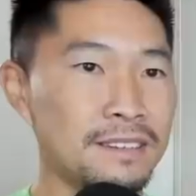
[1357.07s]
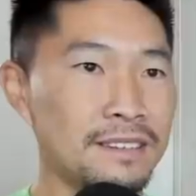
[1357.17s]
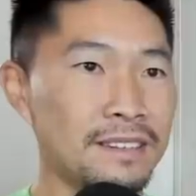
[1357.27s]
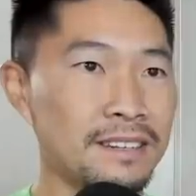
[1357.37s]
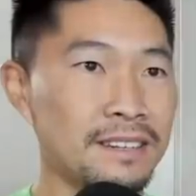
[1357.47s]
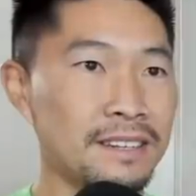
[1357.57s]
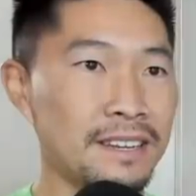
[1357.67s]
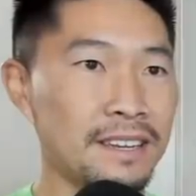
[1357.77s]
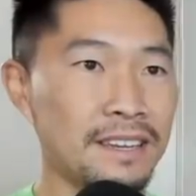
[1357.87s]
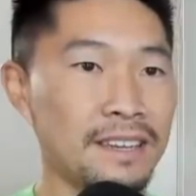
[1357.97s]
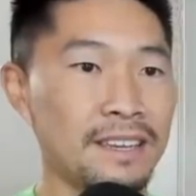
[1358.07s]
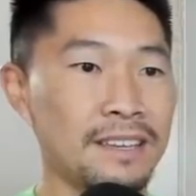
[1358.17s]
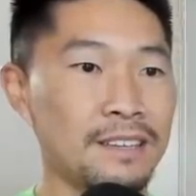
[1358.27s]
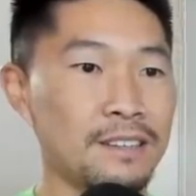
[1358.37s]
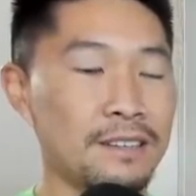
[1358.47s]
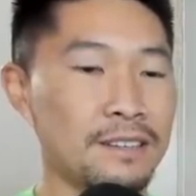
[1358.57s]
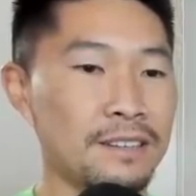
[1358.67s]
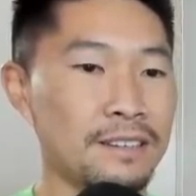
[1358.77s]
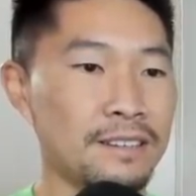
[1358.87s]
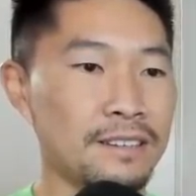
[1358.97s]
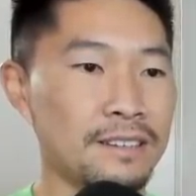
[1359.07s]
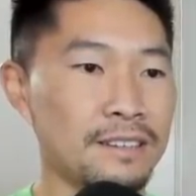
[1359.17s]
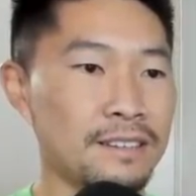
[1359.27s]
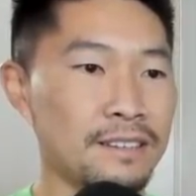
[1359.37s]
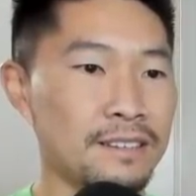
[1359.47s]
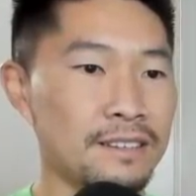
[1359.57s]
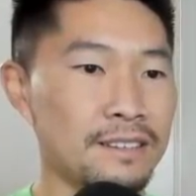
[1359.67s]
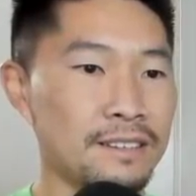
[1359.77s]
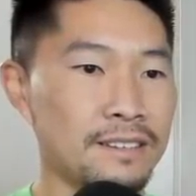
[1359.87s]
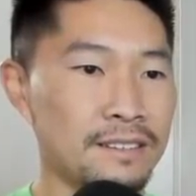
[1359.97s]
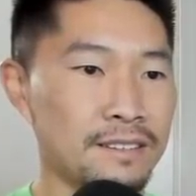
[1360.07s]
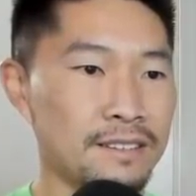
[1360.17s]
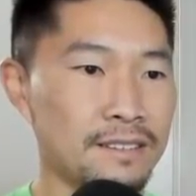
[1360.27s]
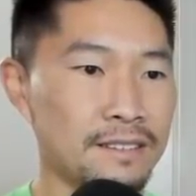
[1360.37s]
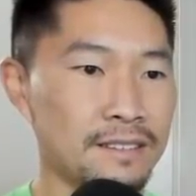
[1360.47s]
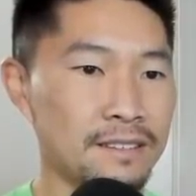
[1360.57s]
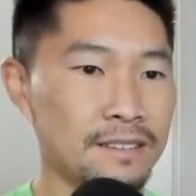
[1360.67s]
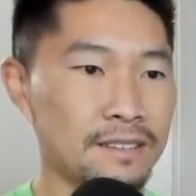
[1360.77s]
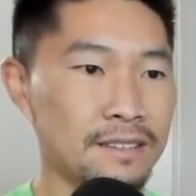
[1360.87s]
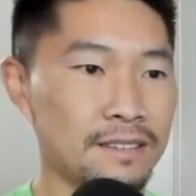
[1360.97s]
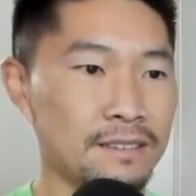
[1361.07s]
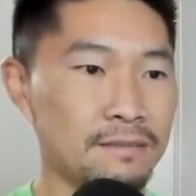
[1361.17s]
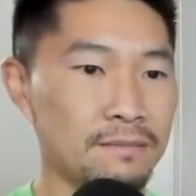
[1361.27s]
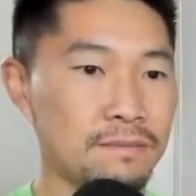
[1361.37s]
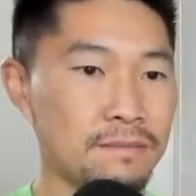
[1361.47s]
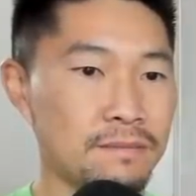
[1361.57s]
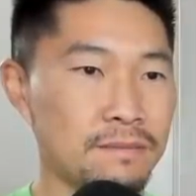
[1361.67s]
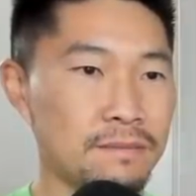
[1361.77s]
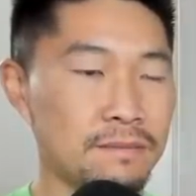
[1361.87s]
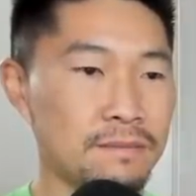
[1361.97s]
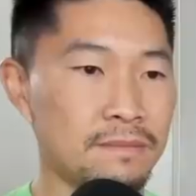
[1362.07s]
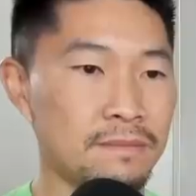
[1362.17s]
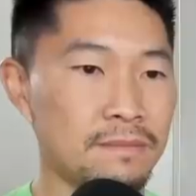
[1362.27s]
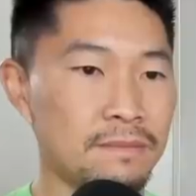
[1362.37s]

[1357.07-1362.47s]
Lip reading: (silence)